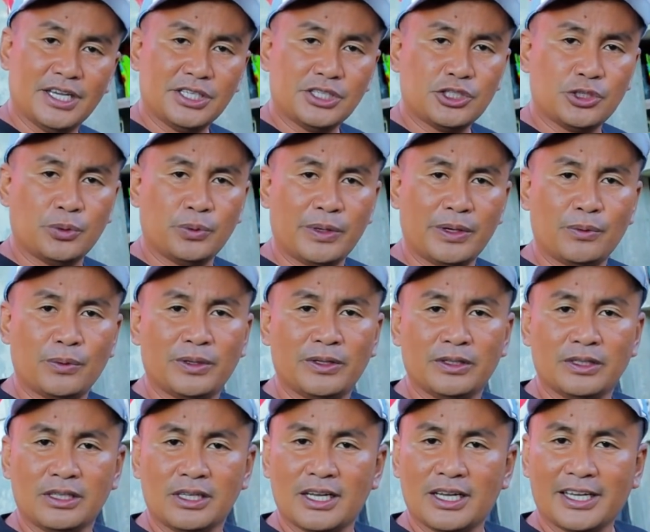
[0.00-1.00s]
so we
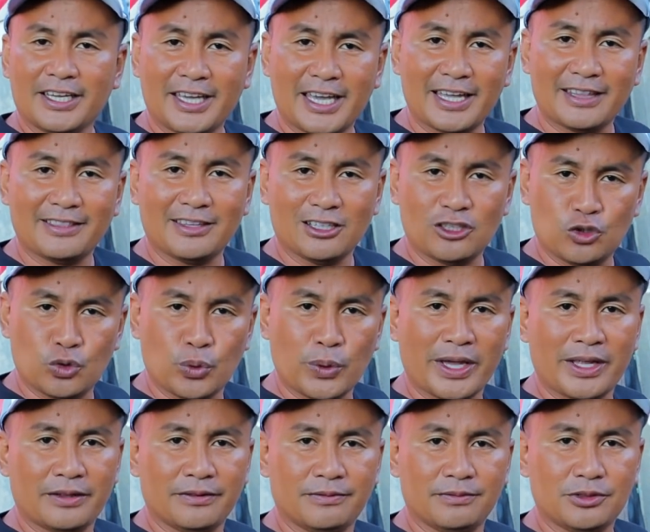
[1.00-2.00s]
will get the
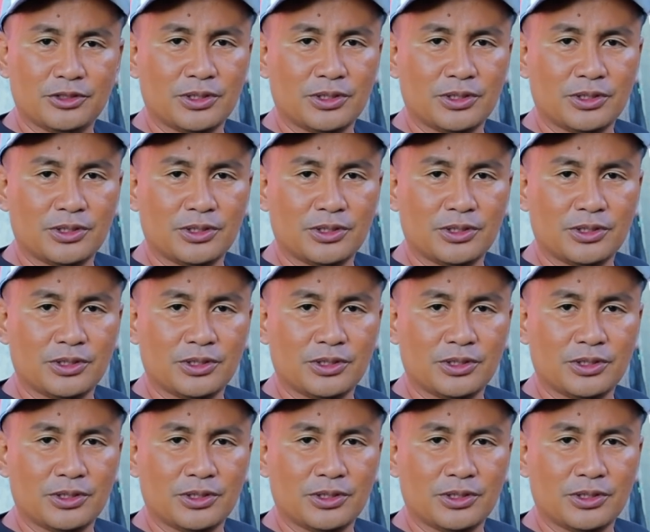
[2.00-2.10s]
12.